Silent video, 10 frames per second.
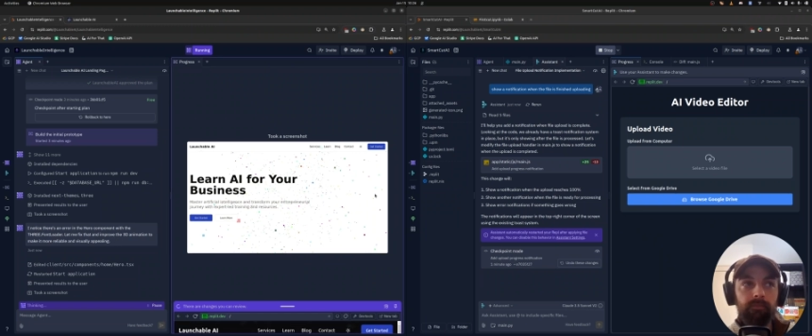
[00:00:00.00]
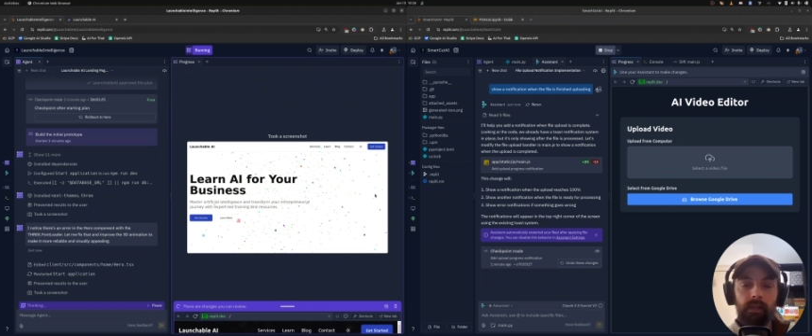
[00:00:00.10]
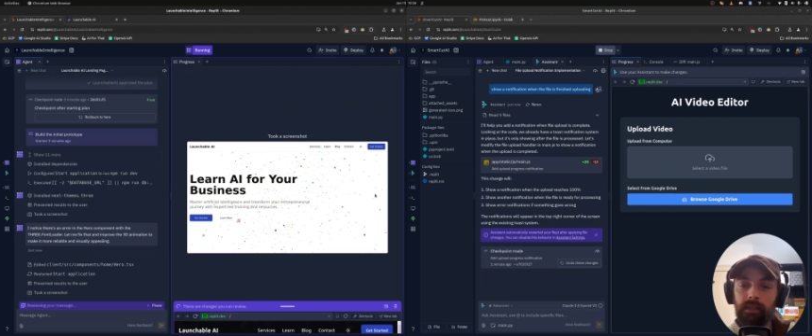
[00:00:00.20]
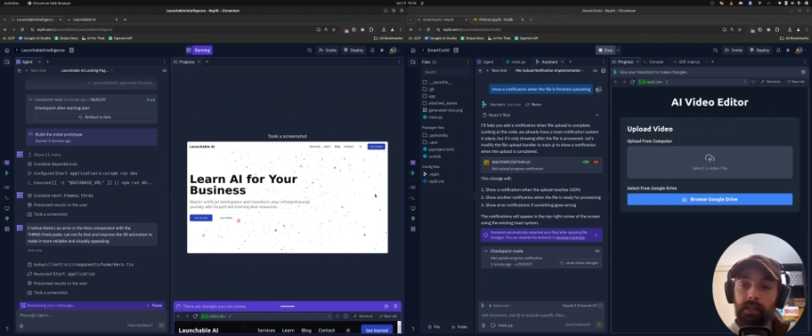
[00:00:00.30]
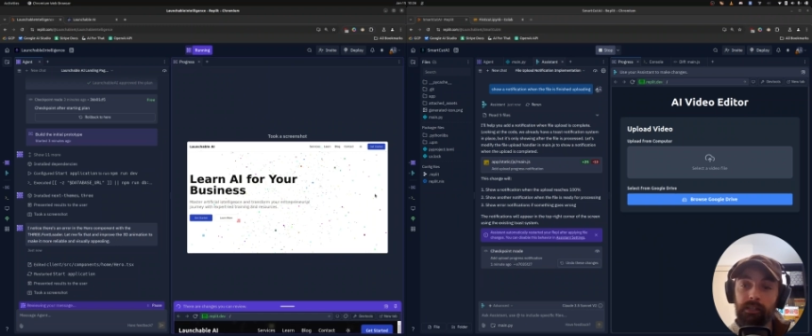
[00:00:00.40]

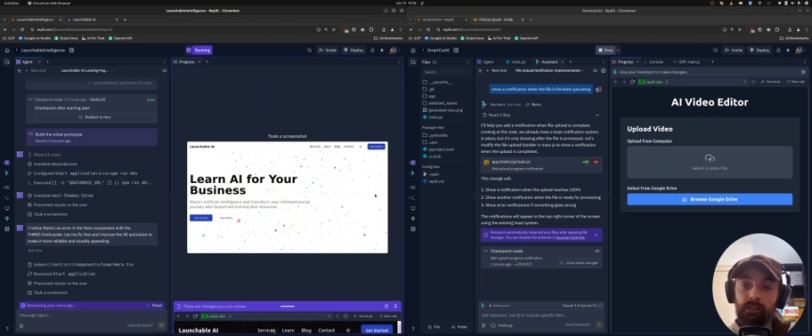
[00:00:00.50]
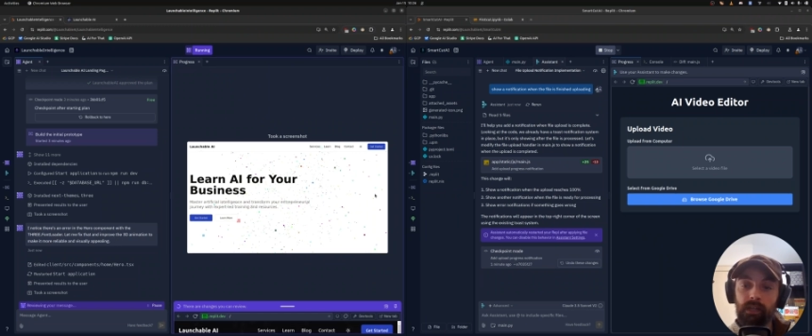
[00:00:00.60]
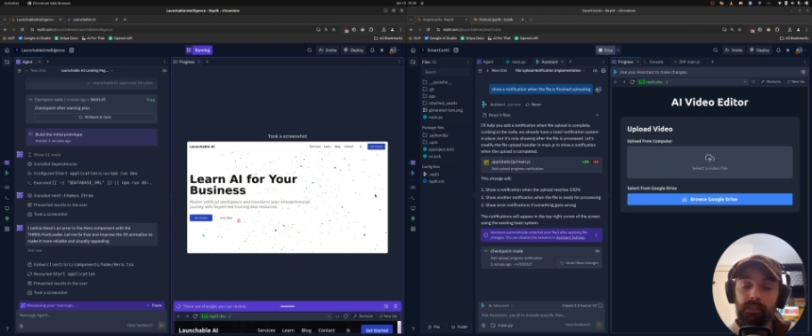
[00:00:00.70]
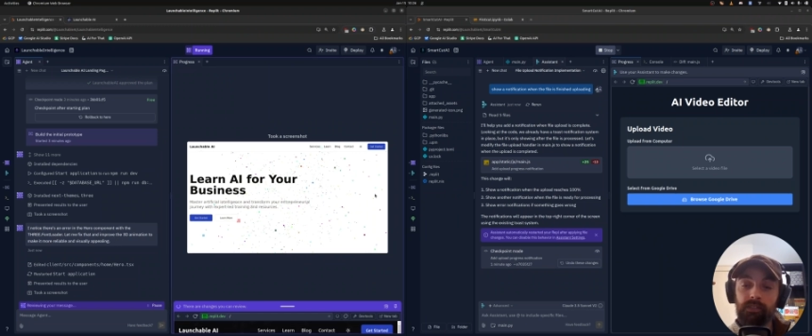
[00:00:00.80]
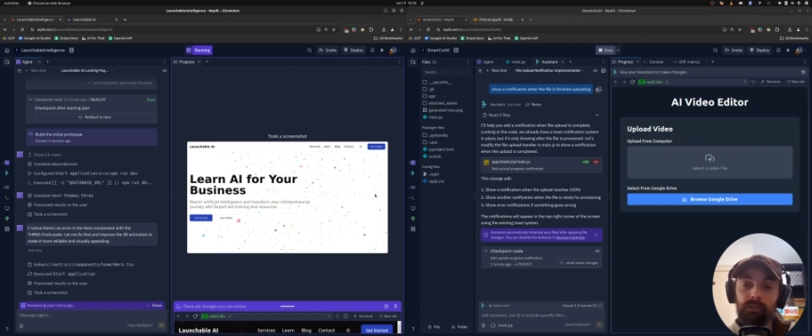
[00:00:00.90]
and then it
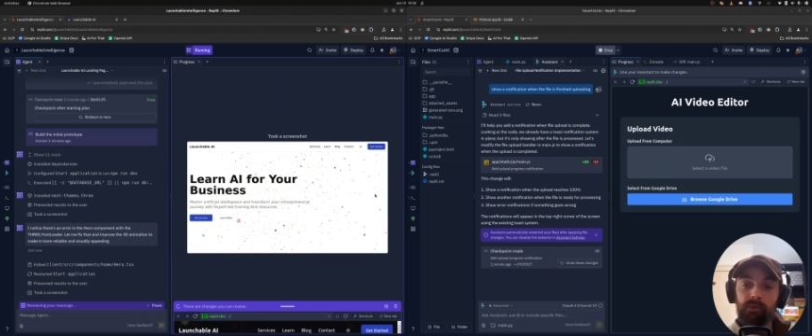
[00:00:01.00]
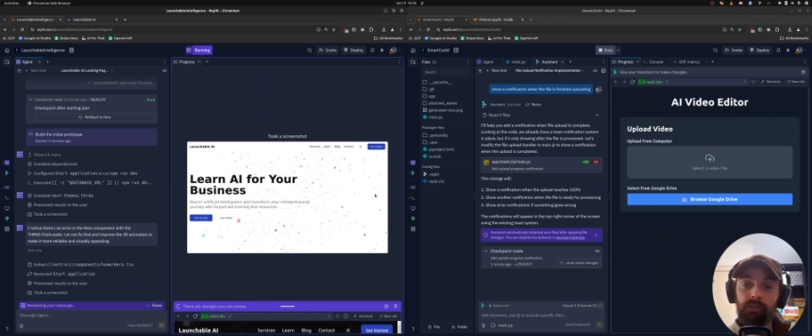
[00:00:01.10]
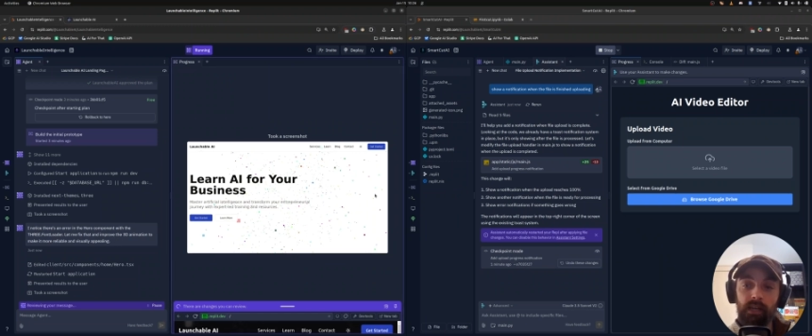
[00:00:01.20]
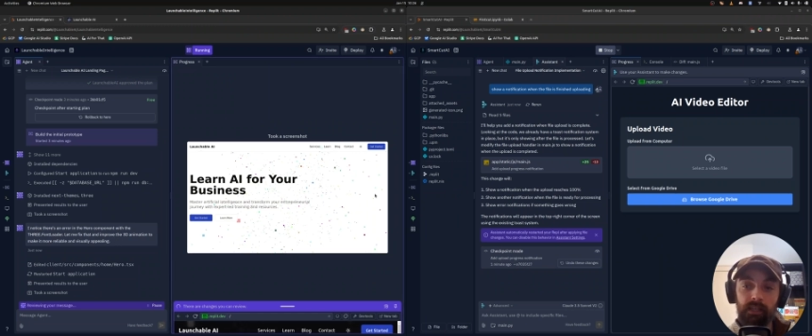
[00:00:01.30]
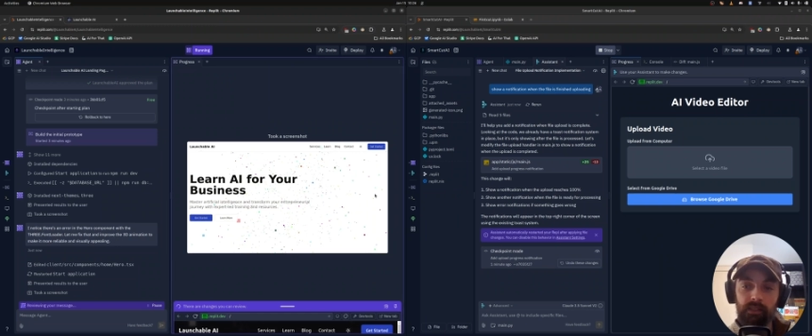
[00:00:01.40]
tries to
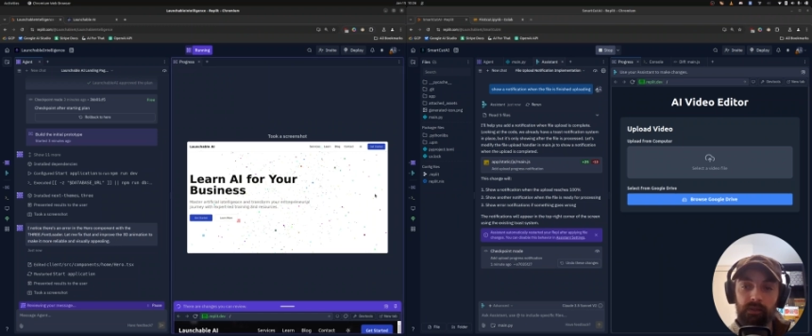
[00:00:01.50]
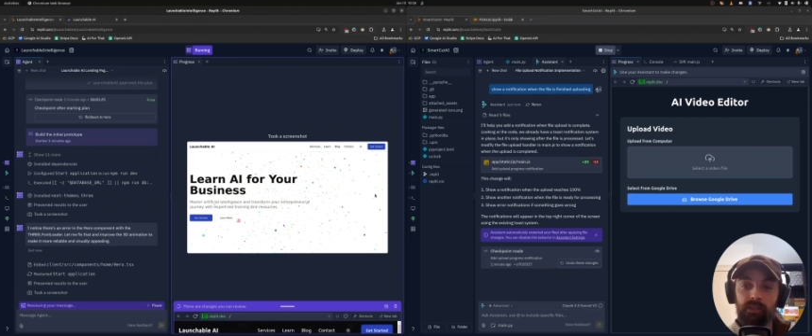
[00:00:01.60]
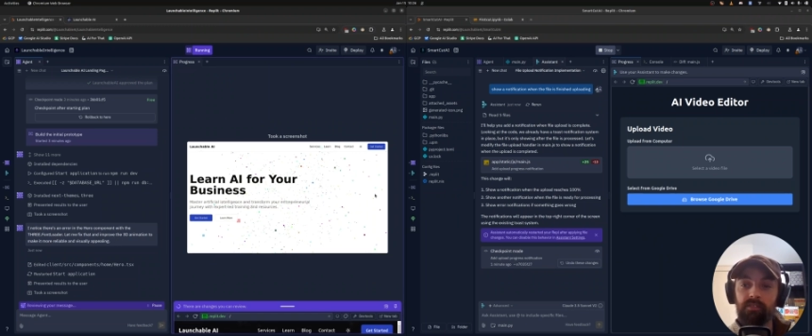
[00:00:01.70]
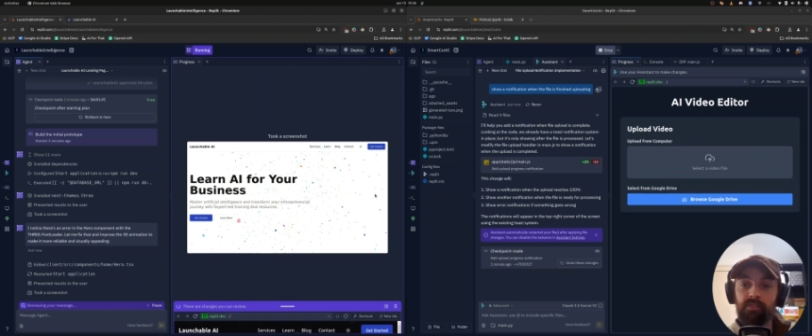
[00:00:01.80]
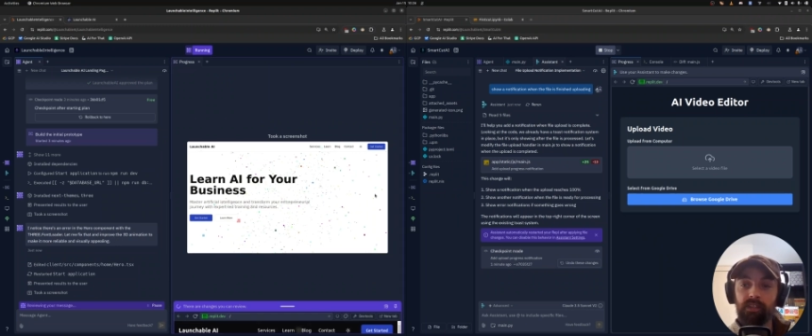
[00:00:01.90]
diagnose
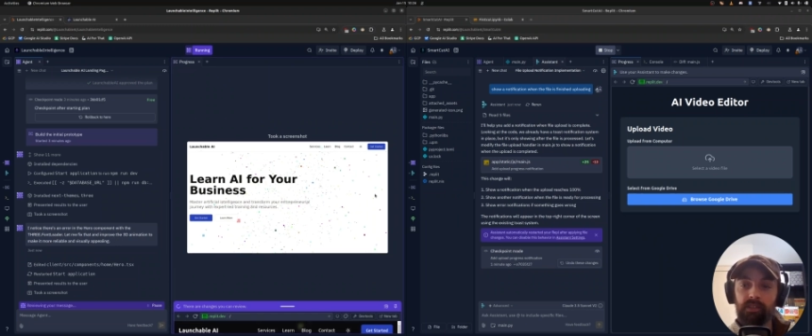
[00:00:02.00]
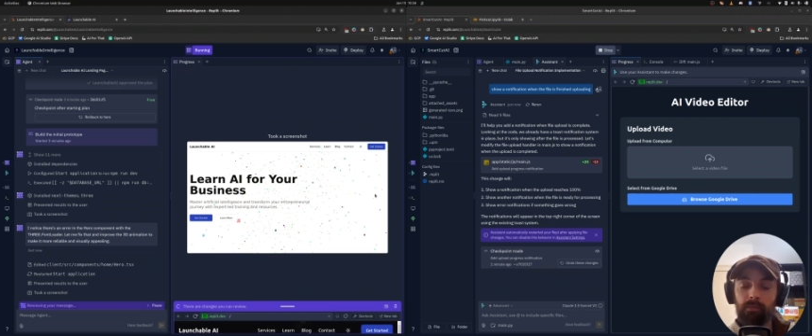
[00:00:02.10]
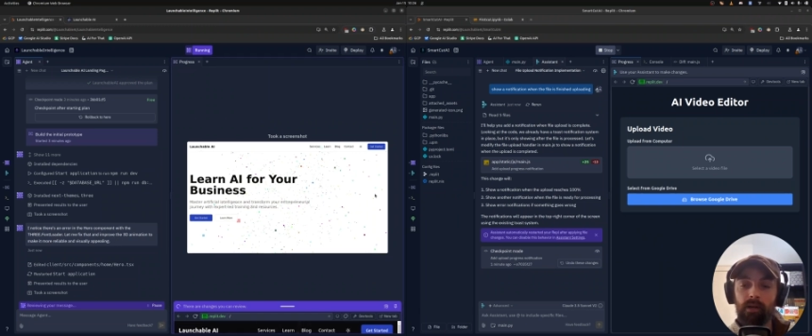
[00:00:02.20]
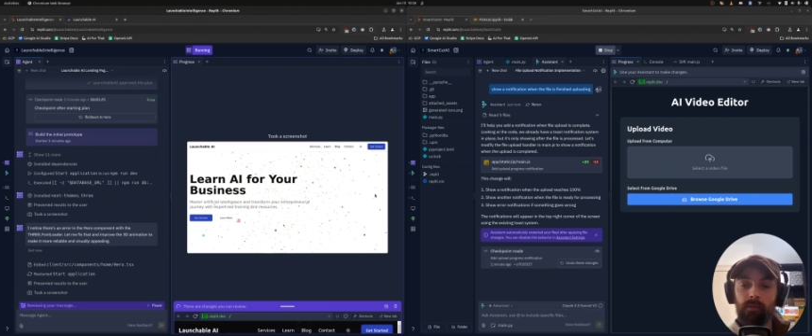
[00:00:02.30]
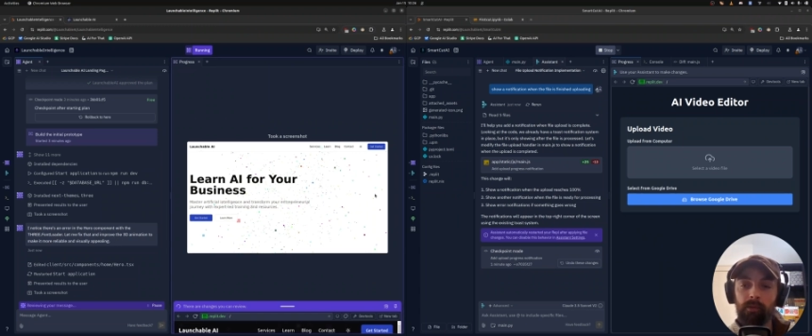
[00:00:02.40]
and fix the
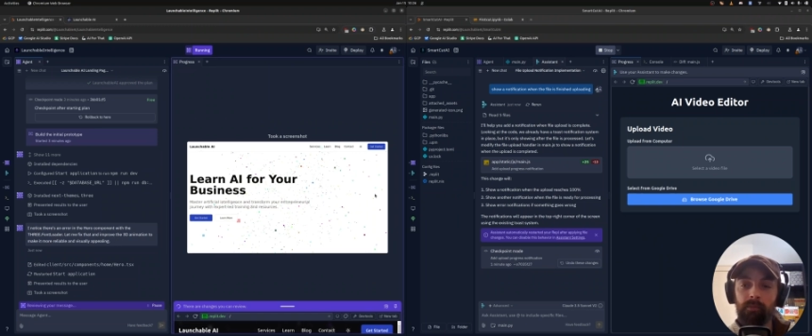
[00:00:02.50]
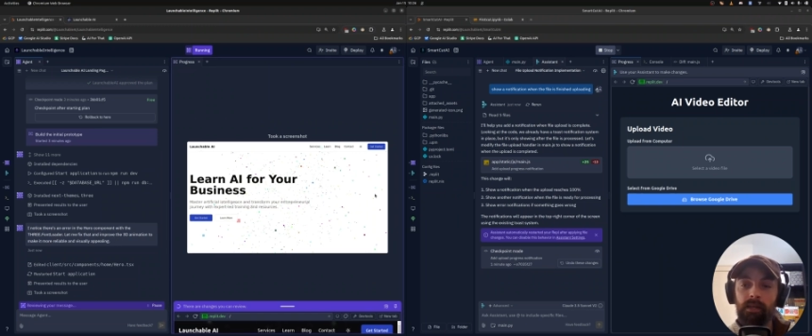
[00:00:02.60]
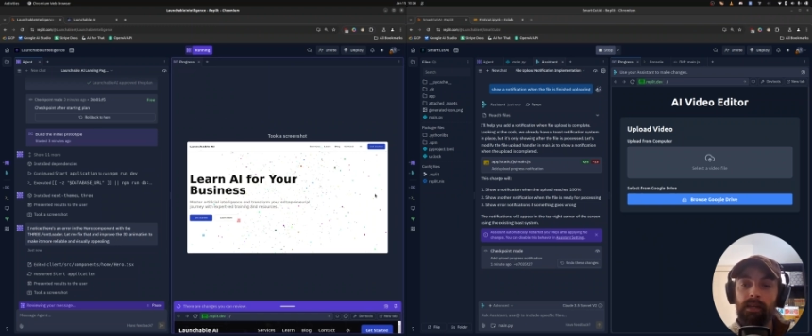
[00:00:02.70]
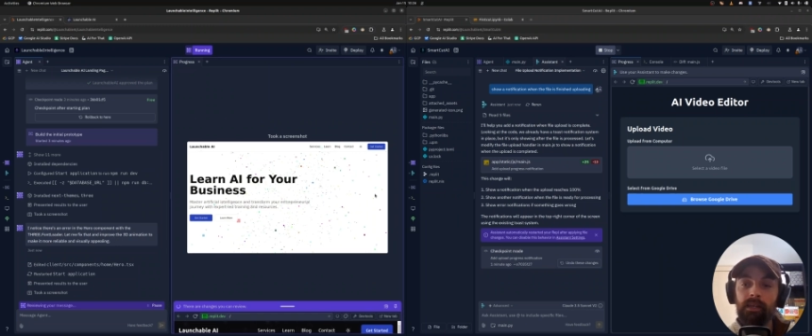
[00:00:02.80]
problem,